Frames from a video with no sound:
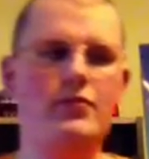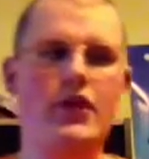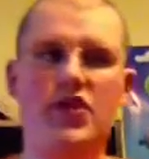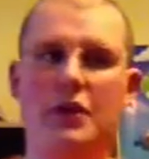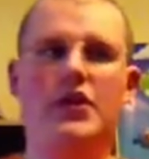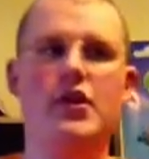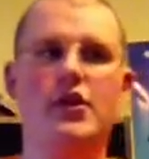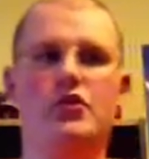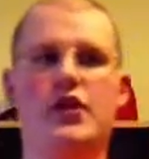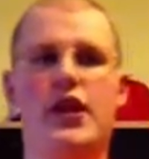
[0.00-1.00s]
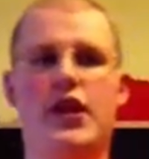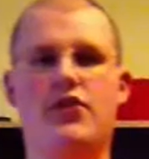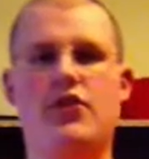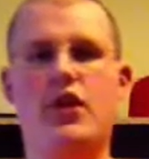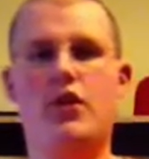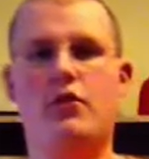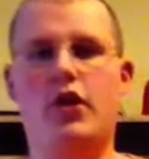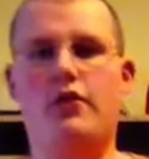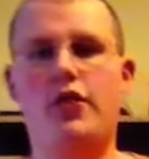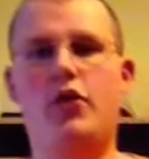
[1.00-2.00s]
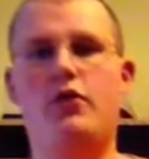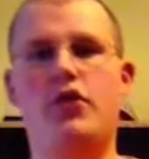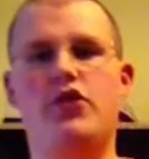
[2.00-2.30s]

He's about to eat Luffy next, when all of a nowhere,